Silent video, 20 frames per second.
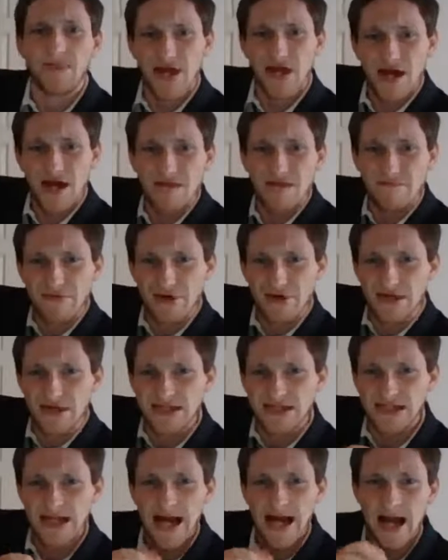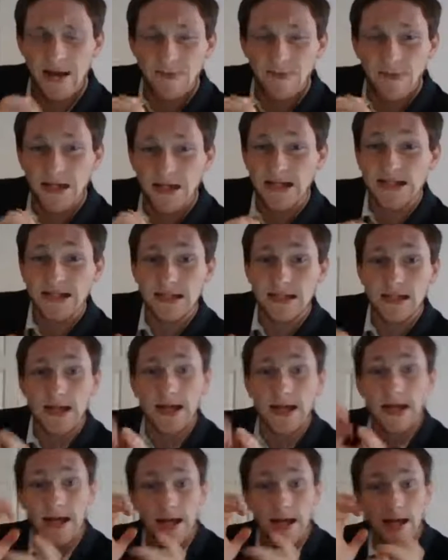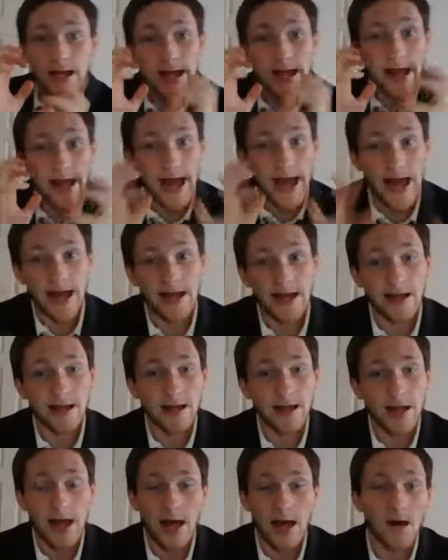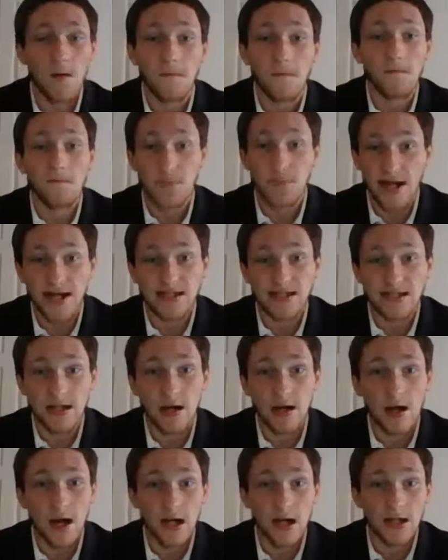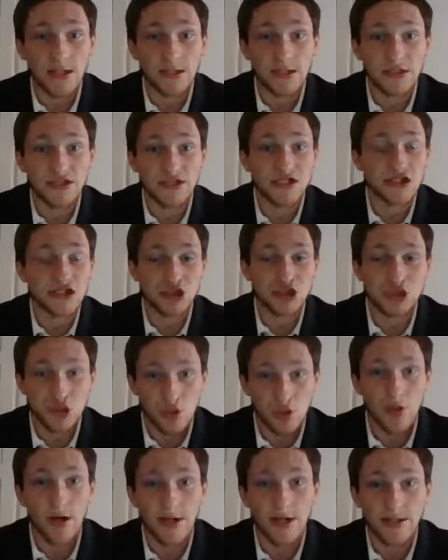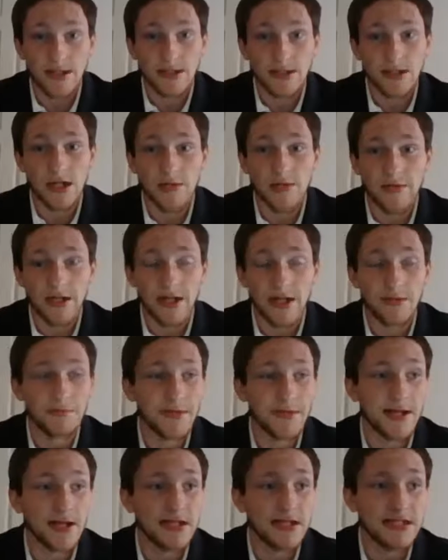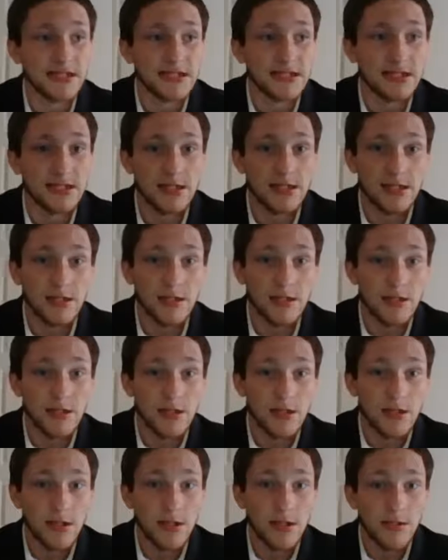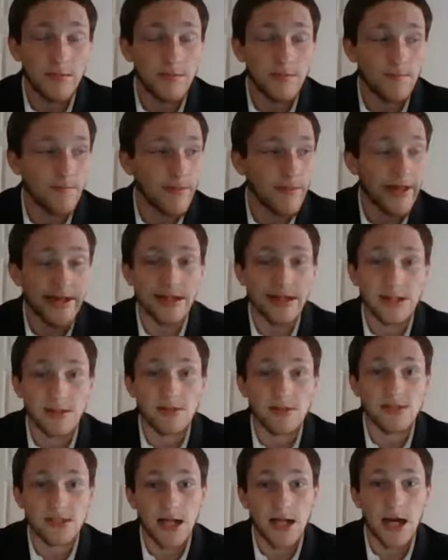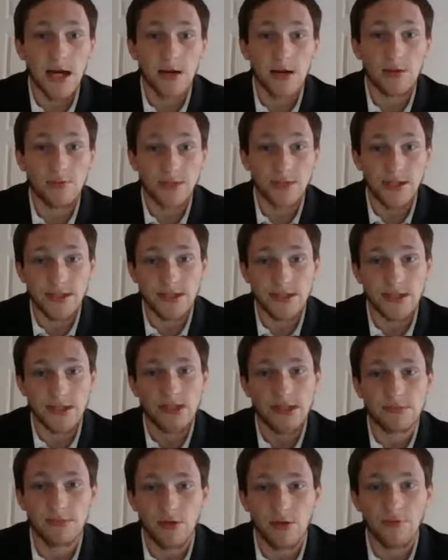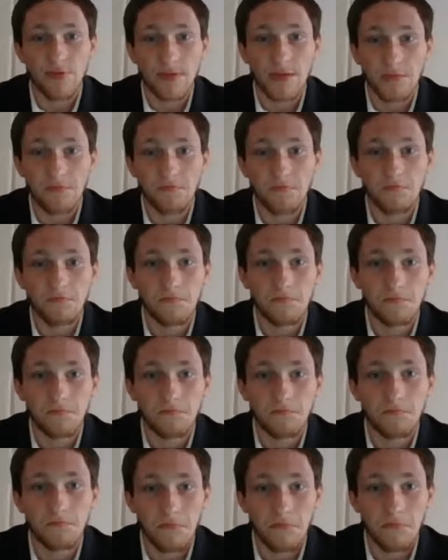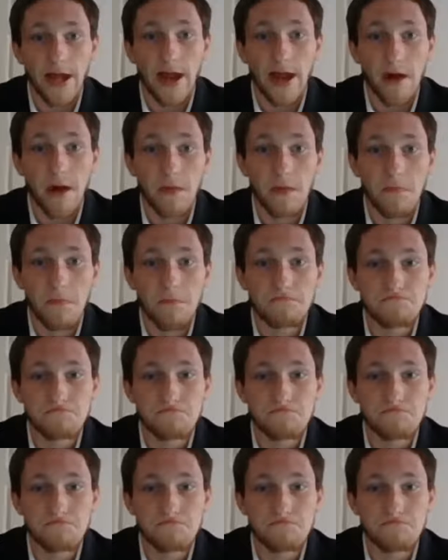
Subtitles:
mean person that is hell bent on destroying the Terminator because it kills Kyle Reese in this movie. Yeah.